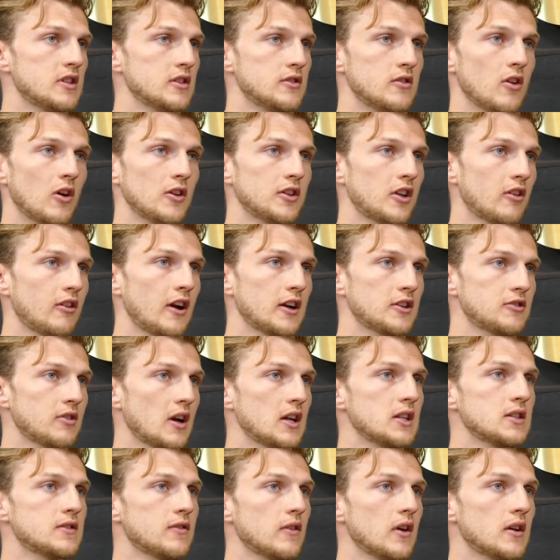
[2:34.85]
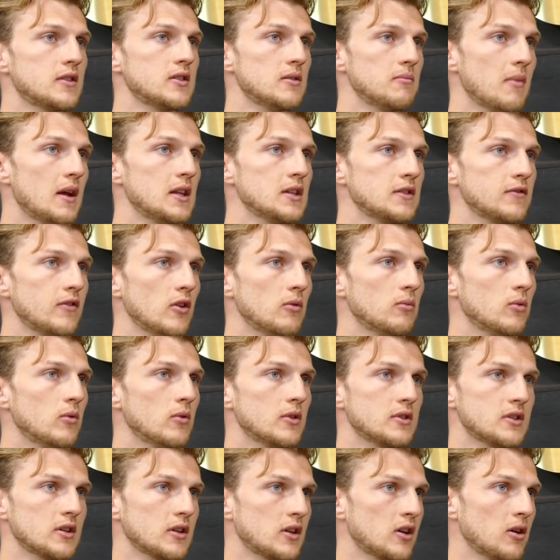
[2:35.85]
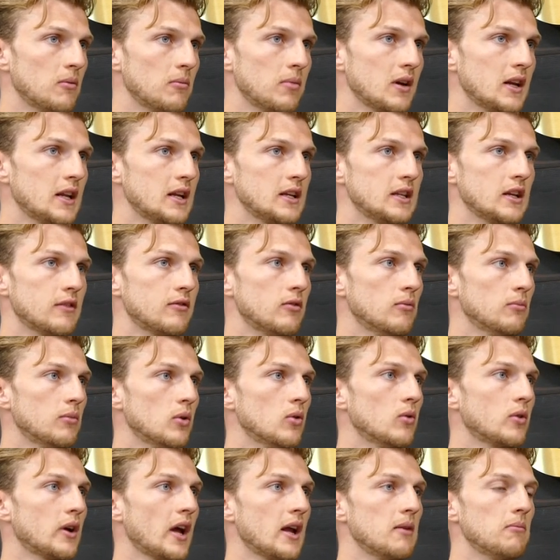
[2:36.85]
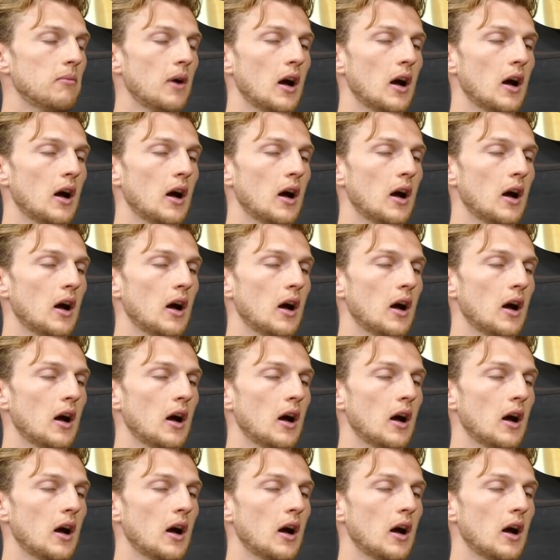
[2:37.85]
It's not a direct transfer to men's football. It's a completely different ball game.